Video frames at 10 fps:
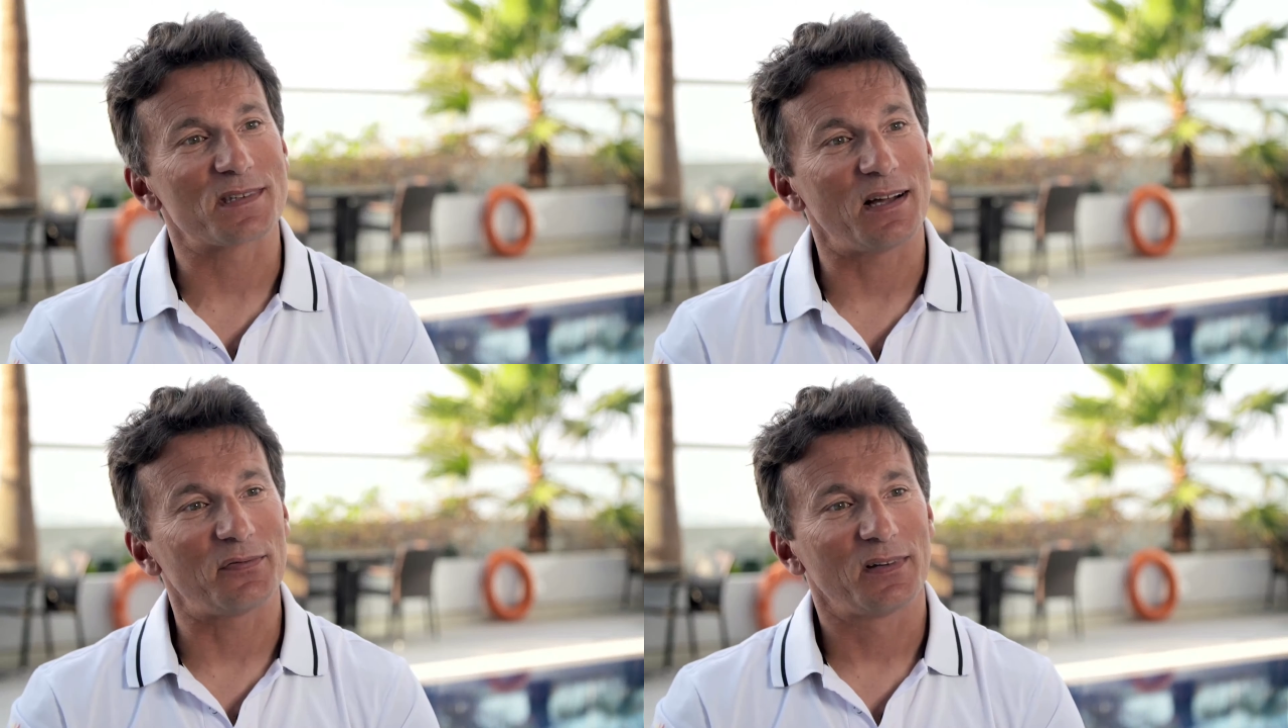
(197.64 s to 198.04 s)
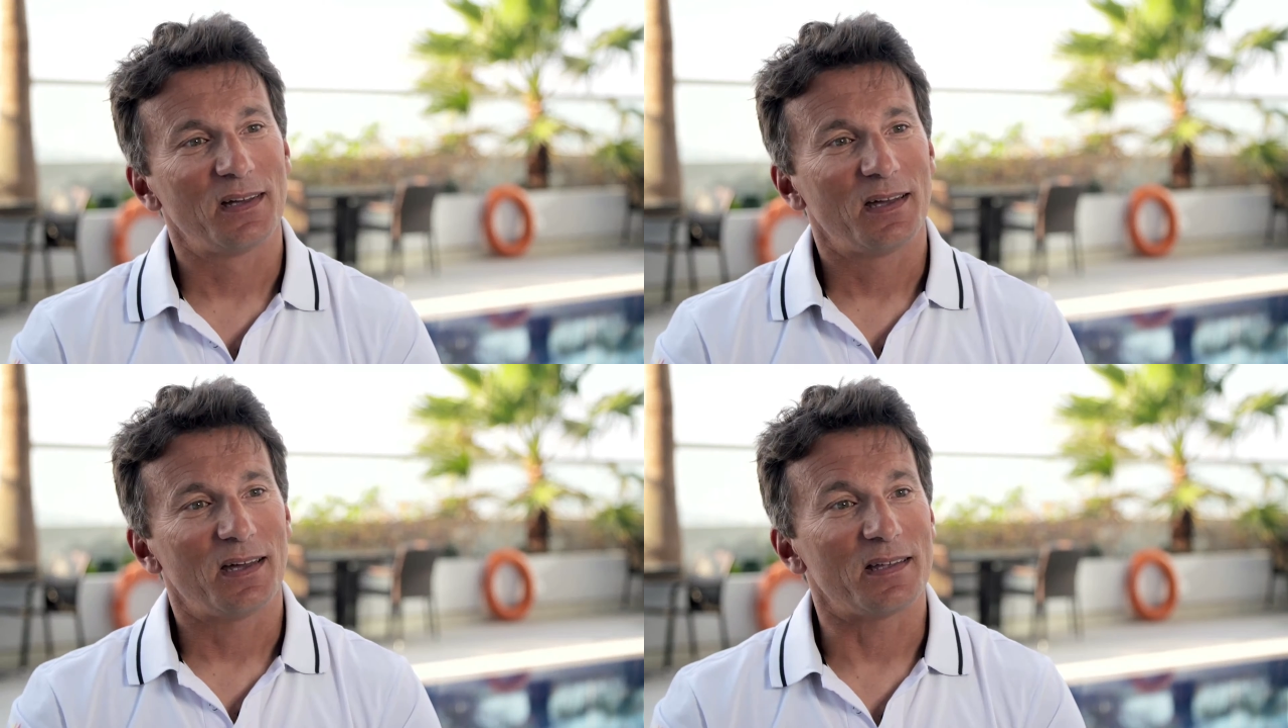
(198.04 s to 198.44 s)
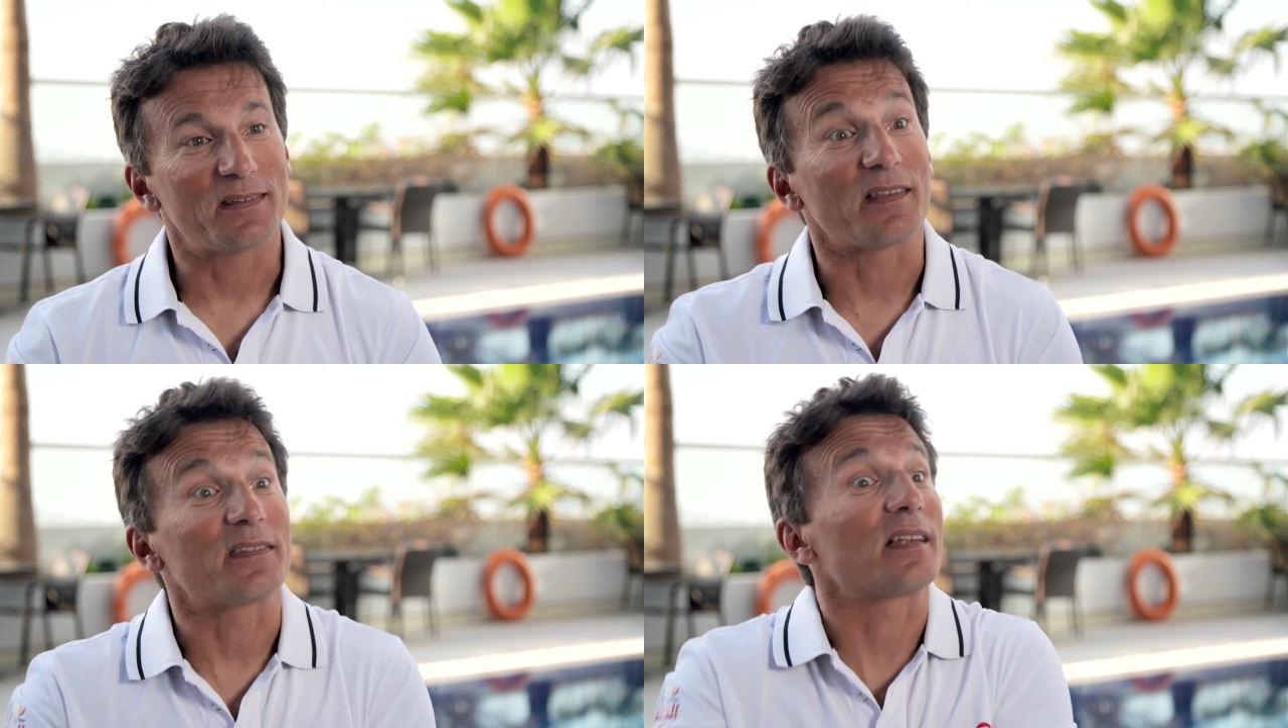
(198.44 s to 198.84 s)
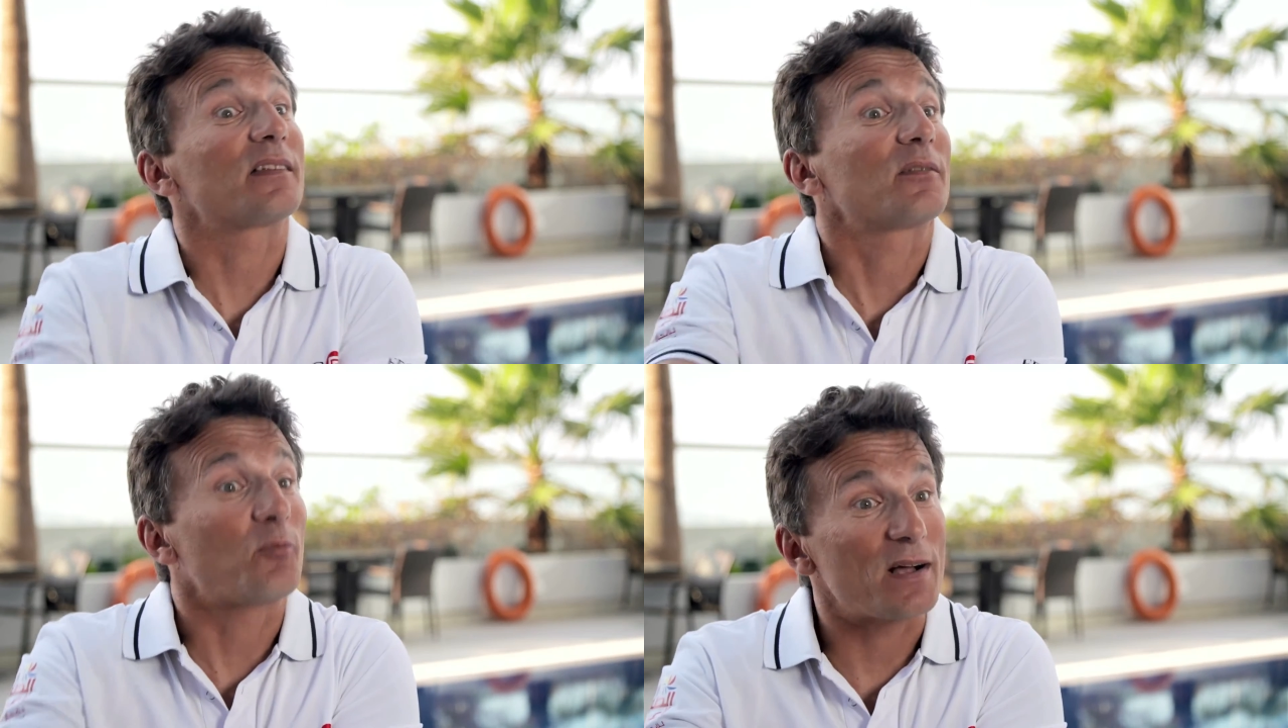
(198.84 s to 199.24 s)
staff. And that's
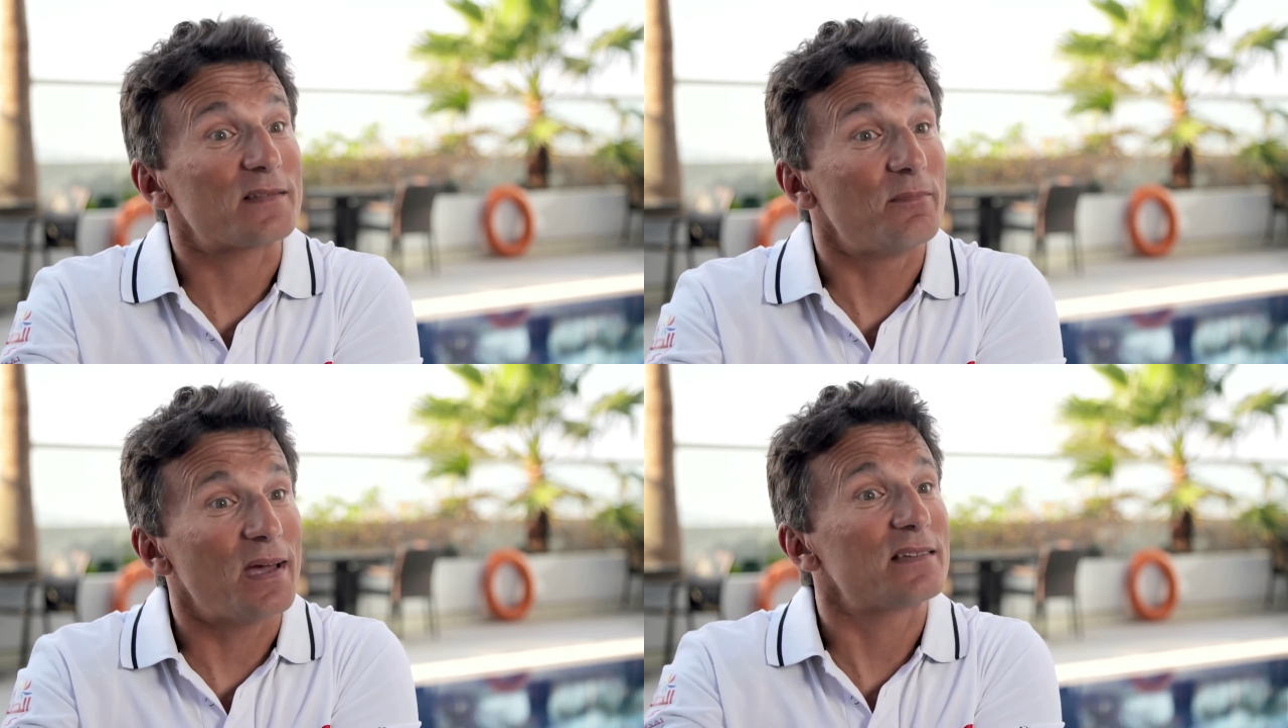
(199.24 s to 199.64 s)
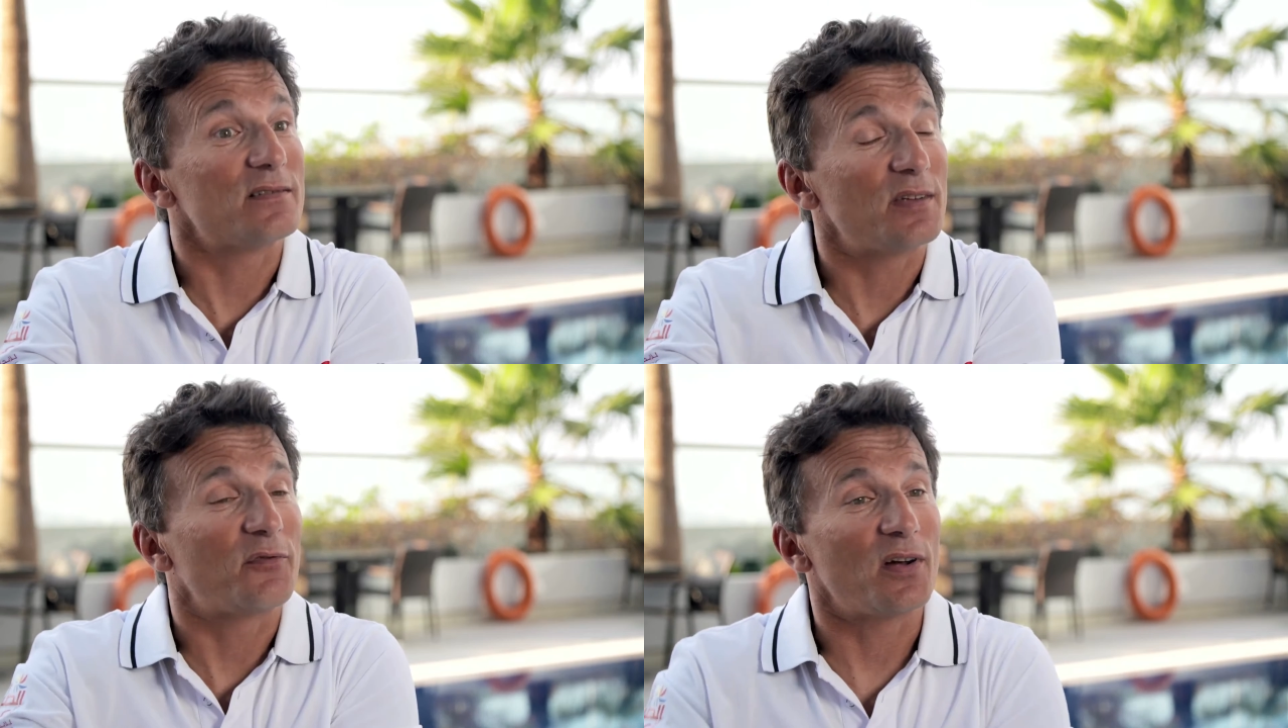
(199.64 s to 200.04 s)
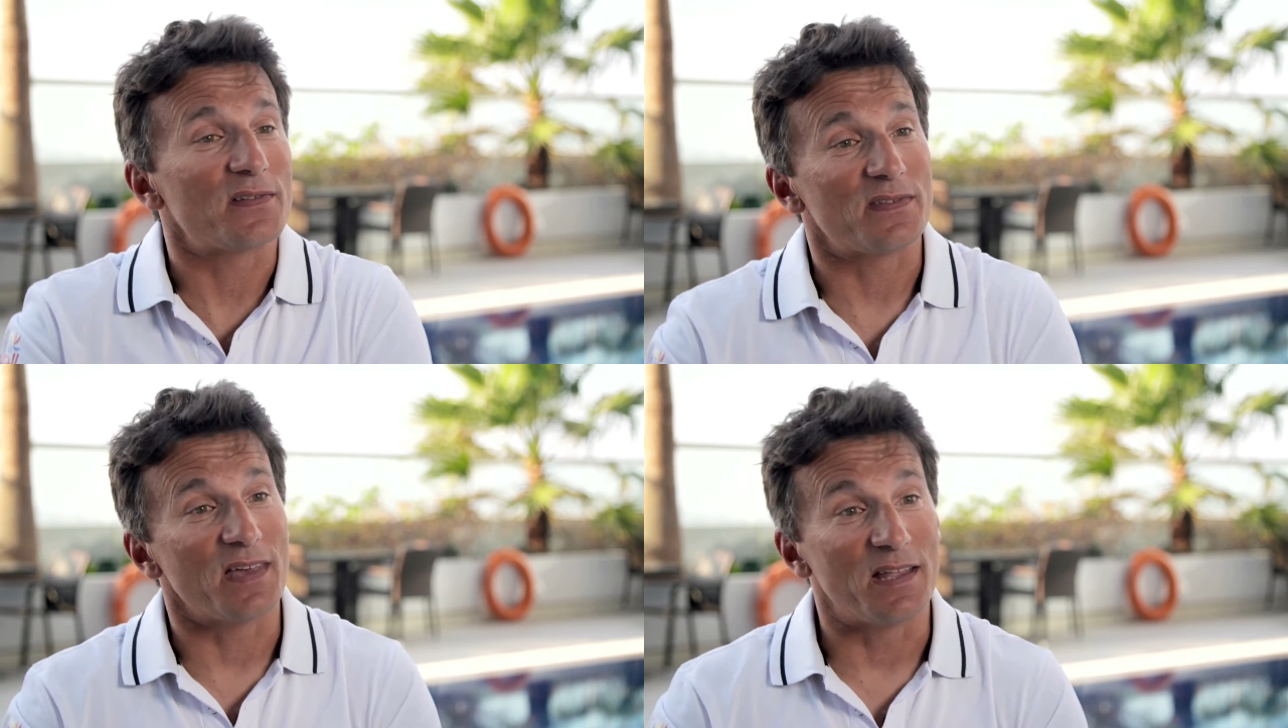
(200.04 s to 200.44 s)
what makes the difference at the